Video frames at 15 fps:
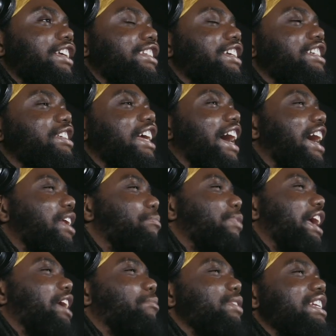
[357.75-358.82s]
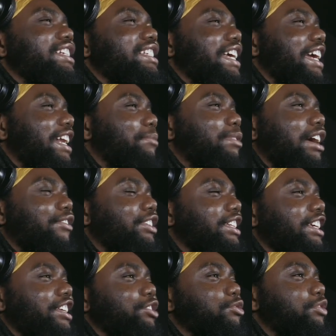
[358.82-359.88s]
does kind of pain me to say it. I'm not really a
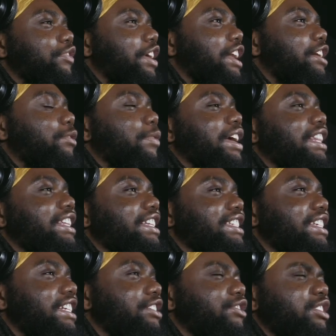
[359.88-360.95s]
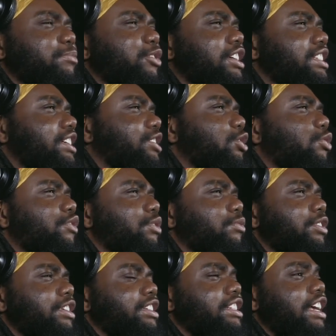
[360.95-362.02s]
huge fan of the way that the city's response to COVID was,